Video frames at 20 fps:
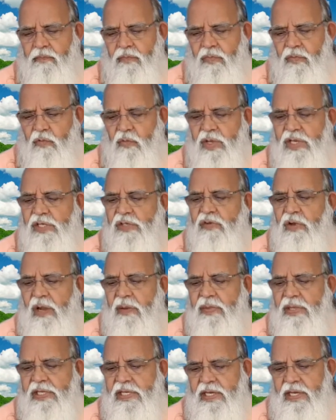one
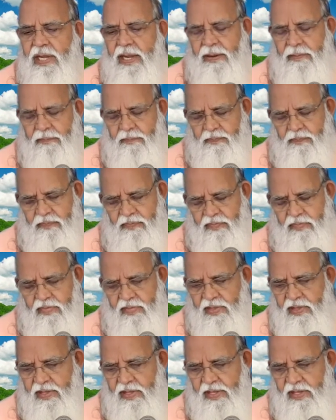Swamiji came
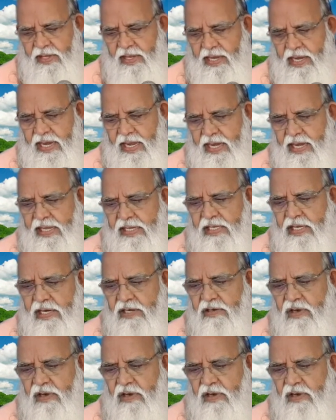and he said,